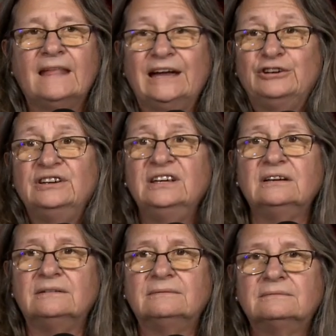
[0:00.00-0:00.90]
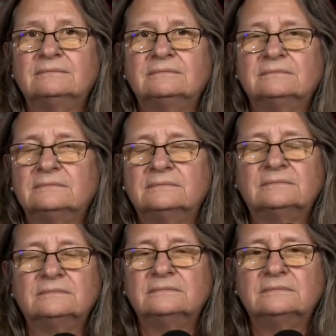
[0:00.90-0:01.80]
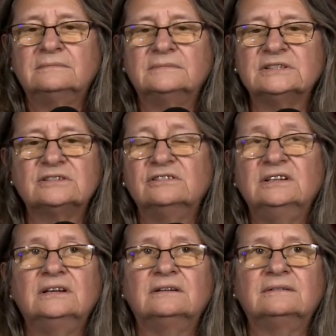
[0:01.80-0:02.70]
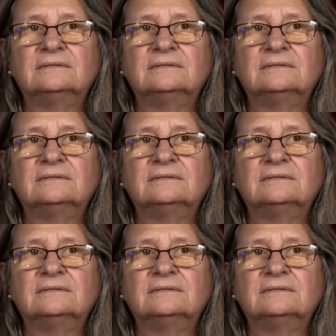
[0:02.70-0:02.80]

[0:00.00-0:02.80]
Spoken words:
couldn't eat it. Just couldn't eat it.